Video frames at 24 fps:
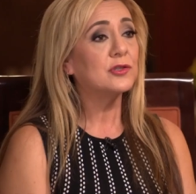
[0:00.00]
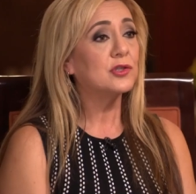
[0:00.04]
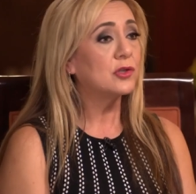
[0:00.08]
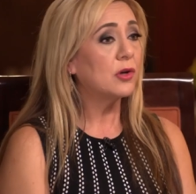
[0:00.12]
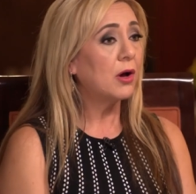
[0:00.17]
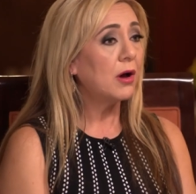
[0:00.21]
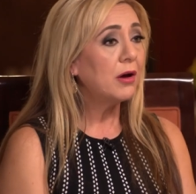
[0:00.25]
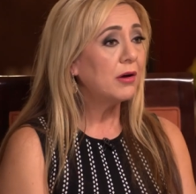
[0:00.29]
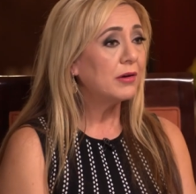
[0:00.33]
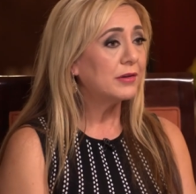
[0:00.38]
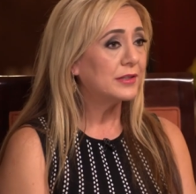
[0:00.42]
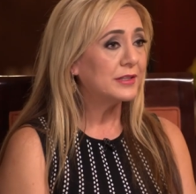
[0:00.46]

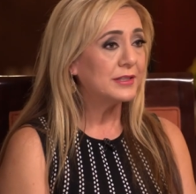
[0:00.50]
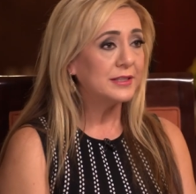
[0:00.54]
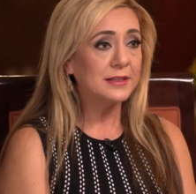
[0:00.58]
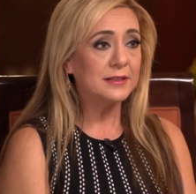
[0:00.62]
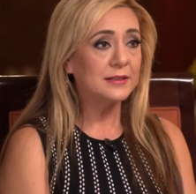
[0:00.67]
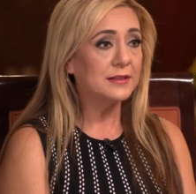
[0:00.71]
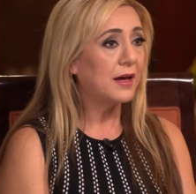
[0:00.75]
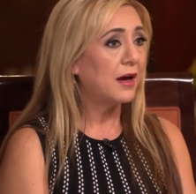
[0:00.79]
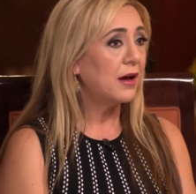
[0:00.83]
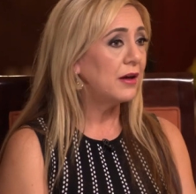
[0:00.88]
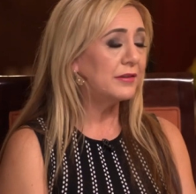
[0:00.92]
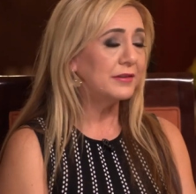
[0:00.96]
John did
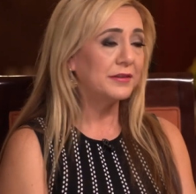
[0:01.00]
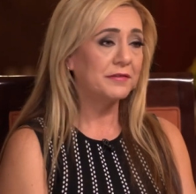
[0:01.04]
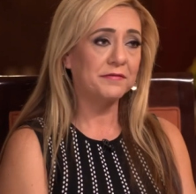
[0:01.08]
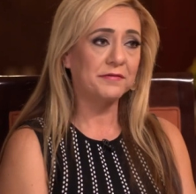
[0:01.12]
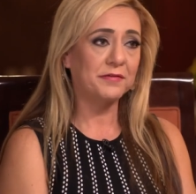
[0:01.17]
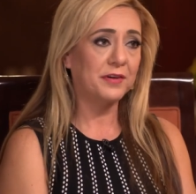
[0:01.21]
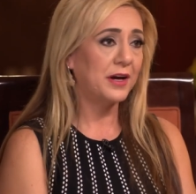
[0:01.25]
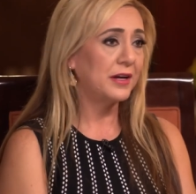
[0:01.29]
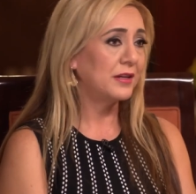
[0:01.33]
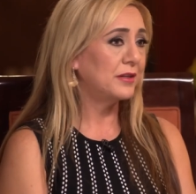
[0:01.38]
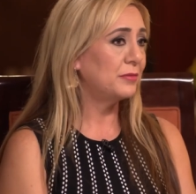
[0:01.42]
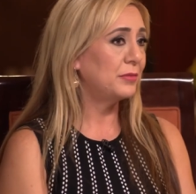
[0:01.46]
not
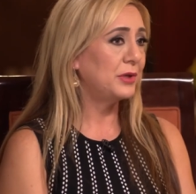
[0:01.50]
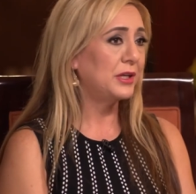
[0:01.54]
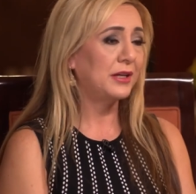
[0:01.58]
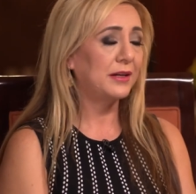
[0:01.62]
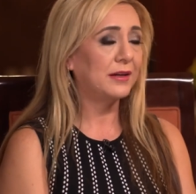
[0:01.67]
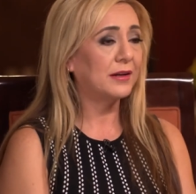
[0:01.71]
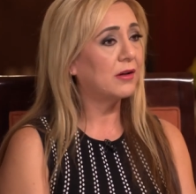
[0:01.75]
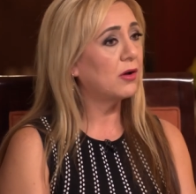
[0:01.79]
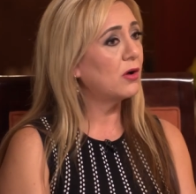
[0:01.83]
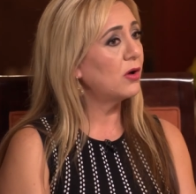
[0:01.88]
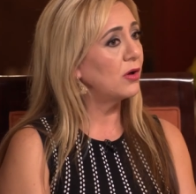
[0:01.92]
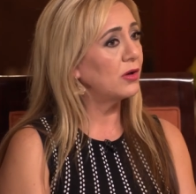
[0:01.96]
define me
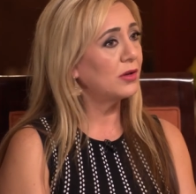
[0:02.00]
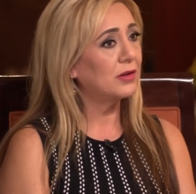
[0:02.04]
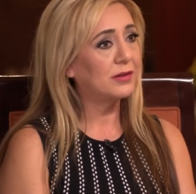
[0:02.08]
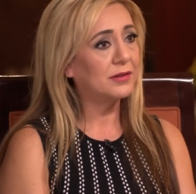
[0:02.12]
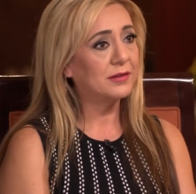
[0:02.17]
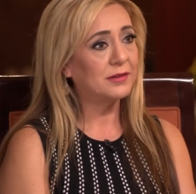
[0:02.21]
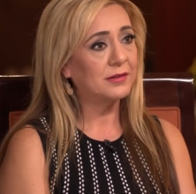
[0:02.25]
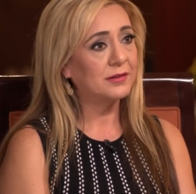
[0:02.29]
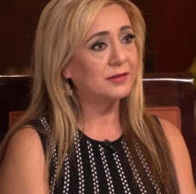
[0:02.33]
at all.